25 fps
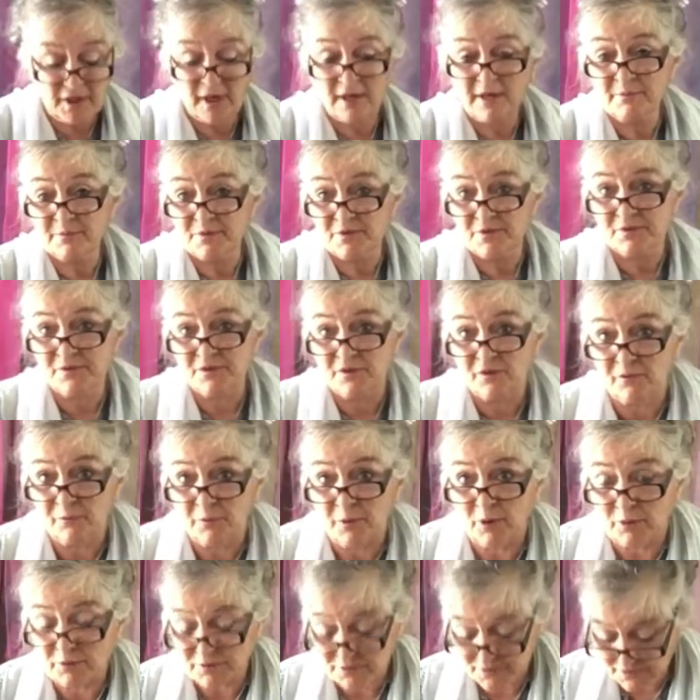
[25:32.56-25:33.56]
types of soft
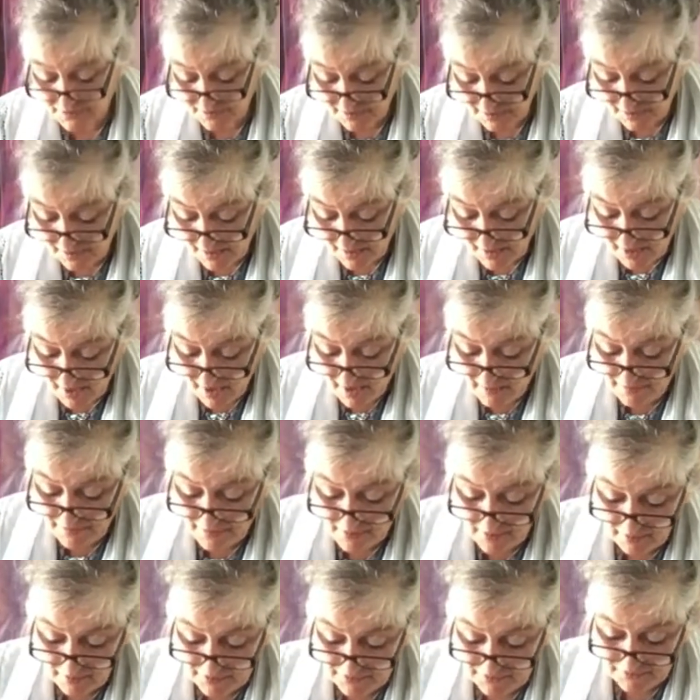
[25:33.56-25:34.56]
pots over the
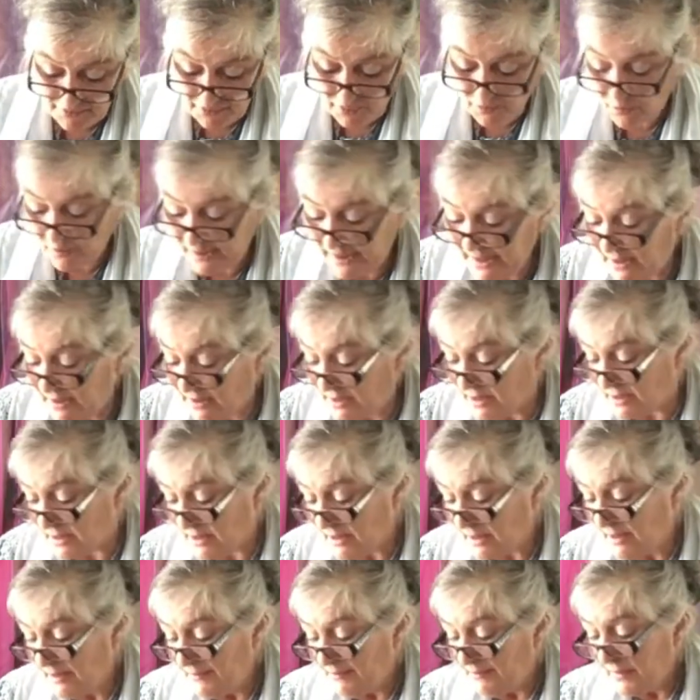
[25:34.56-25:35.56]
last few weeks,
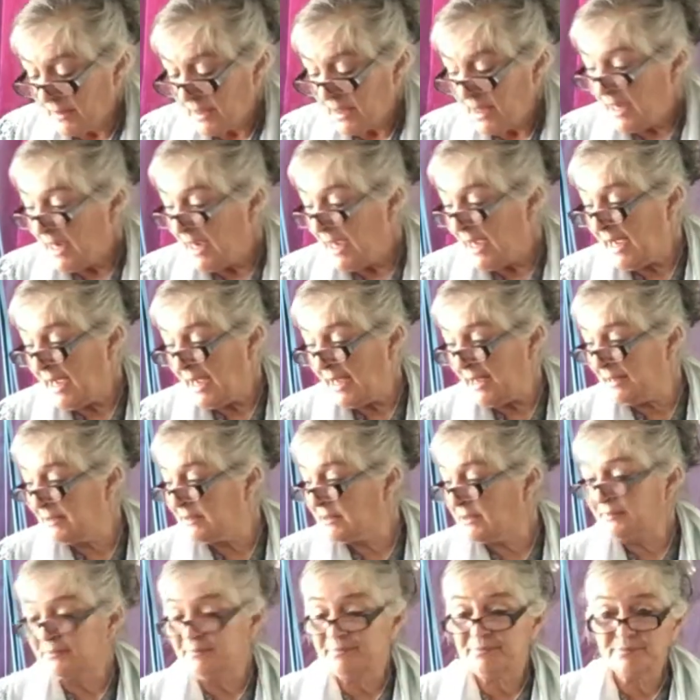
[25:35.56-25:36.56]
and